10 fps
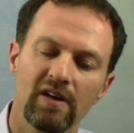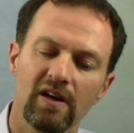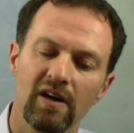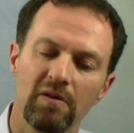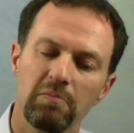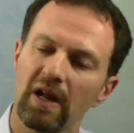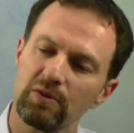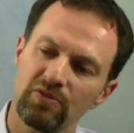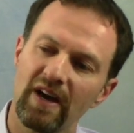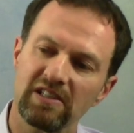But I
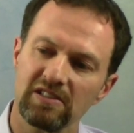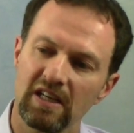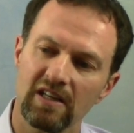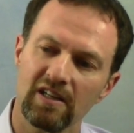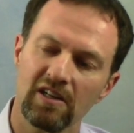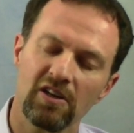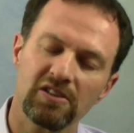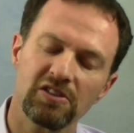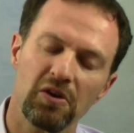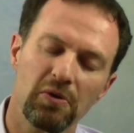was fascinated. And it
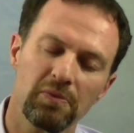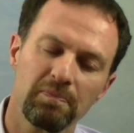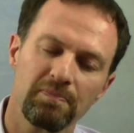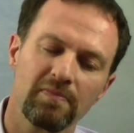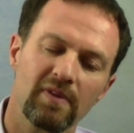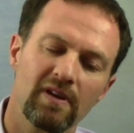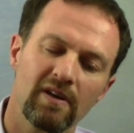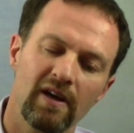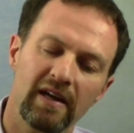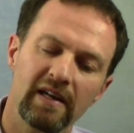also,
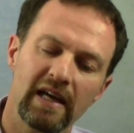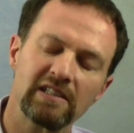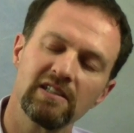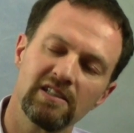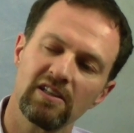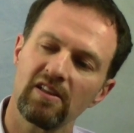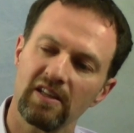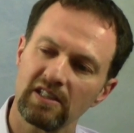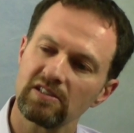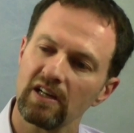I connected it to the
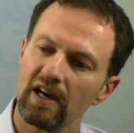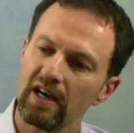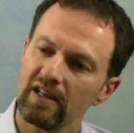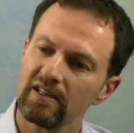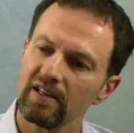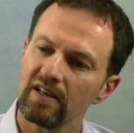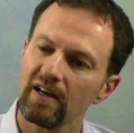things that I